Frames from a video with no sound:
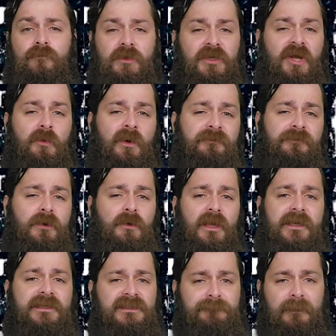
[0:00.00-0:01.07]
You know, I feel
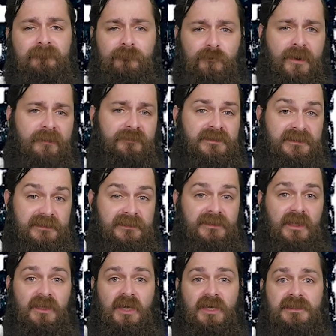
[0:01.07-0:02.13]
like it's been forever since
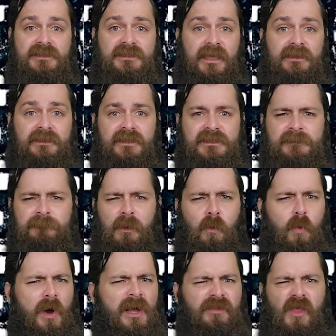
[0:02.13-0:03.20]
I last said this, but
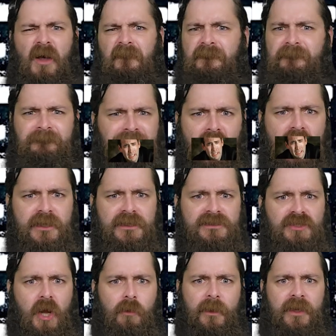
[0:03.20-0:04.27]
what the f is
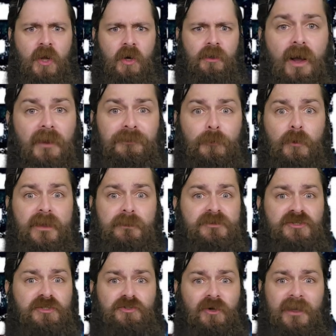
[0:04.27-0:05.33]
going on? I thought he was
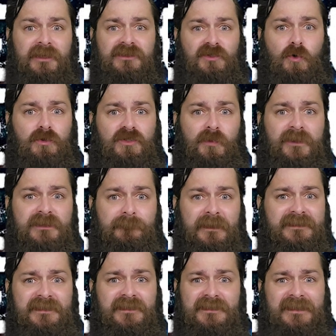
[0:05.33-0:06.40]
just trying to talk to his
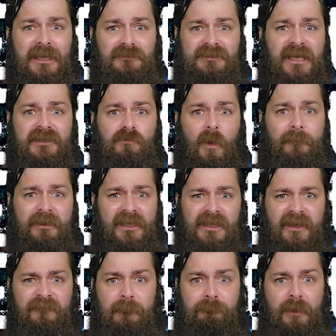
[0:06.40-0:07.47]
missus. Now dead women are
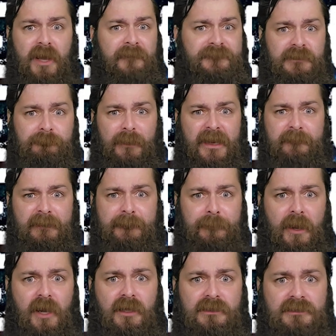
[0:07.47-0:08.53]
giving birth to baby
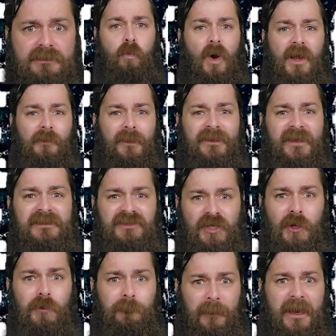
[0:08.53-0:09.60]
parts. Why were there
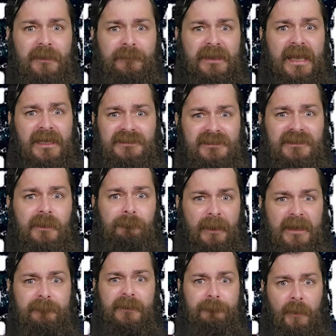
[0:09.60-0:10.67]
two baby heads in the
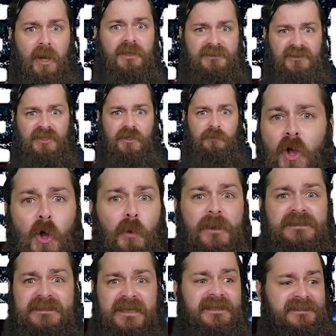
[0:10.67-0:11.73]
baby part suit? Who
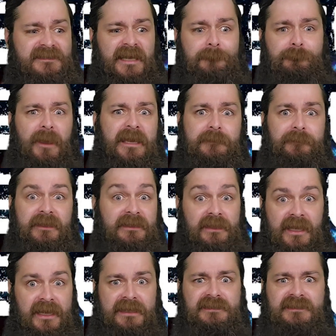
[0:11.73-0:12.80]
is this dead baby?
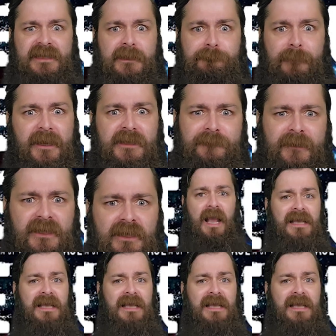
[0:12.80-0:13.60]
His dead baby?